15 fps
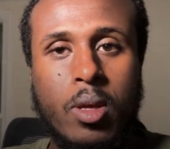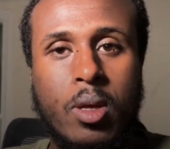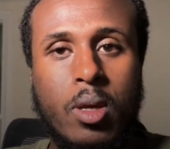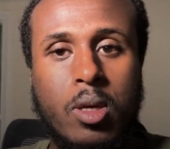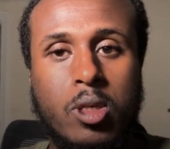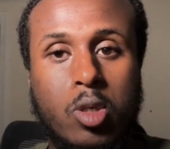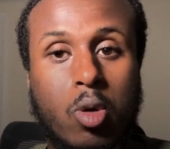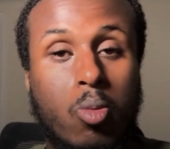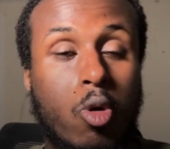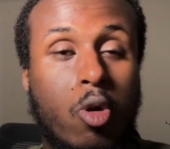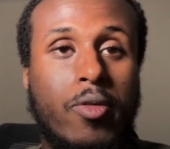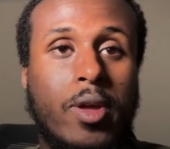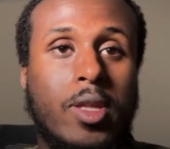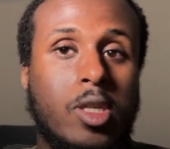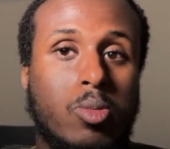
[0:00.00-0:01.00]
So
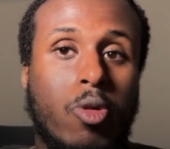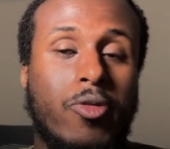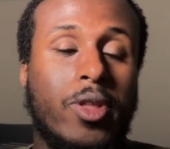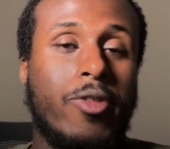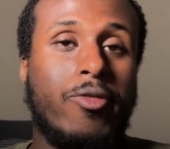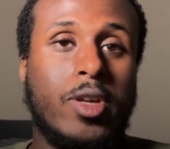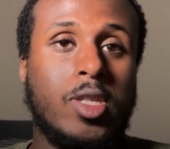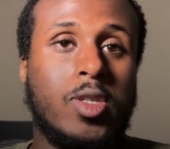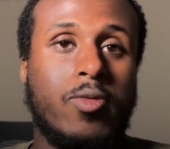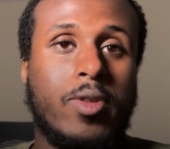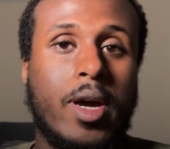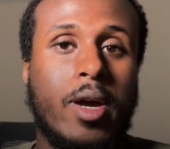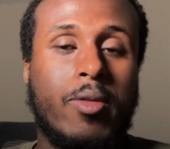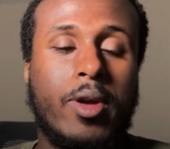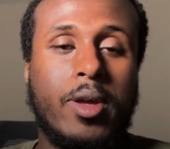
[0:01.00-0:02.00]
he's more of an offensive guy,
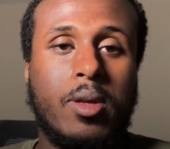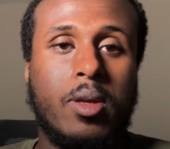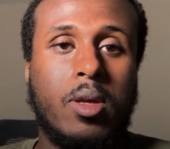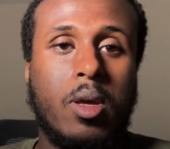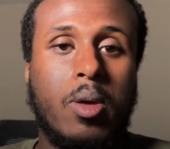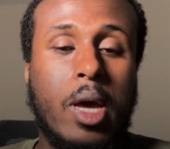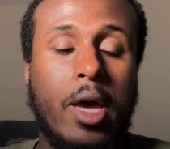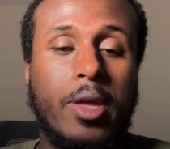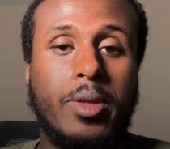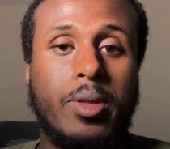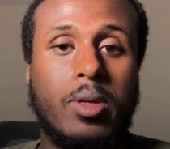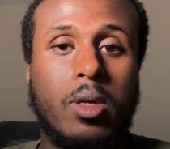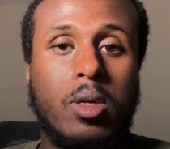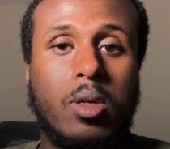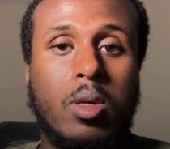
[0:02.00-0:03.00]
right? And
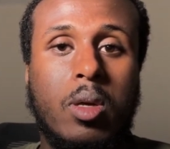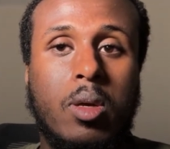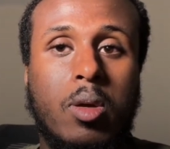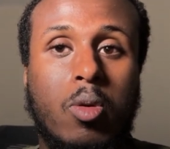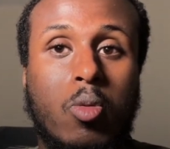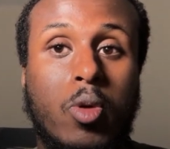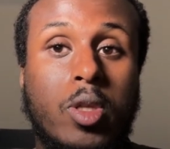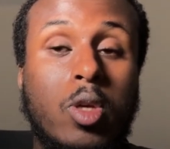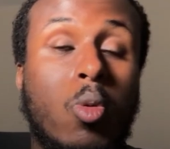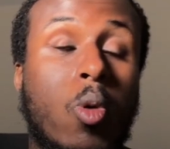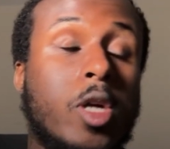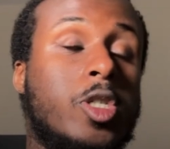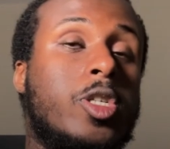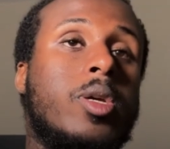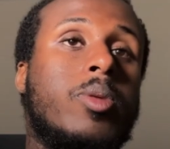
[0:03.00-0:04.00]
when you
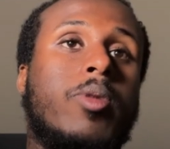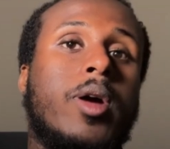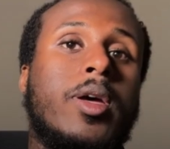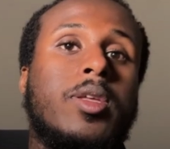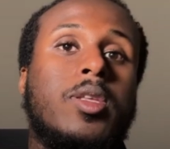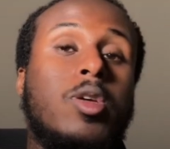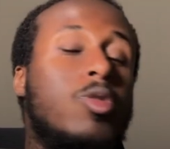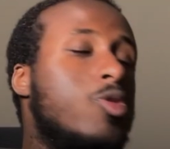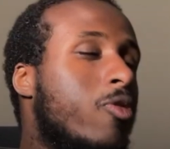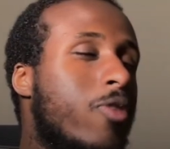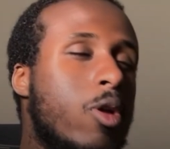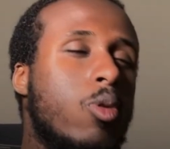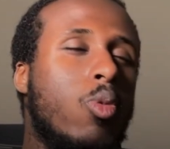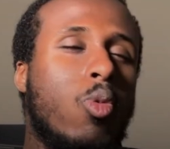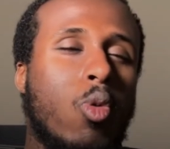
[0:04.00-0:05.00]
watched him, right, he was a very
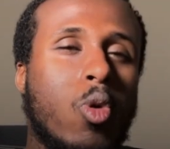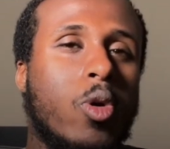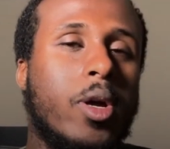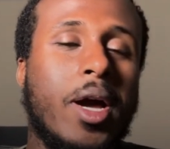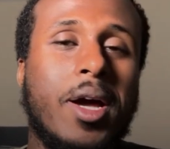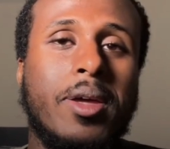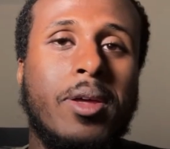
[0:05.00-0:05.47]
raw guy.